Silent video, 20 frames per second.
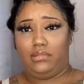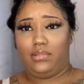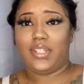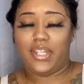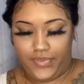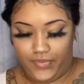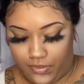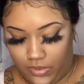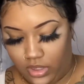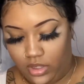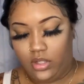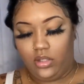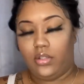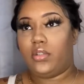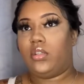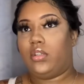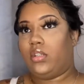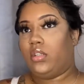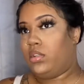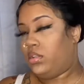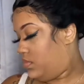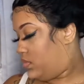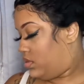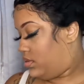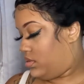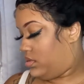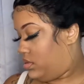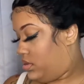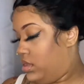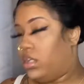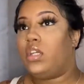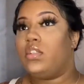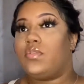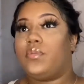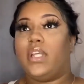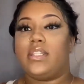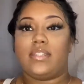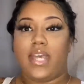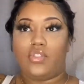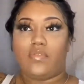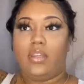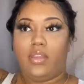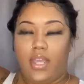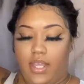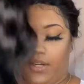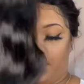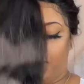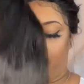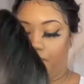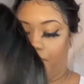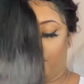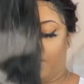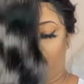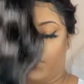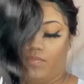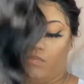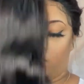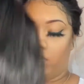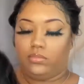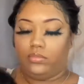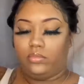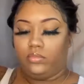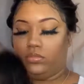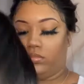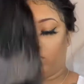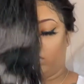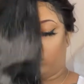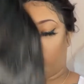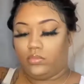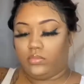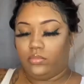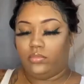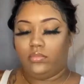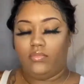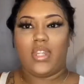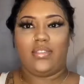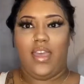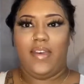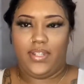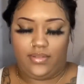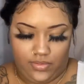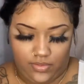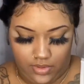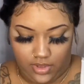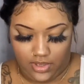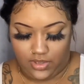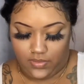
Now I'm just going to show you me putting the wig in the hot water.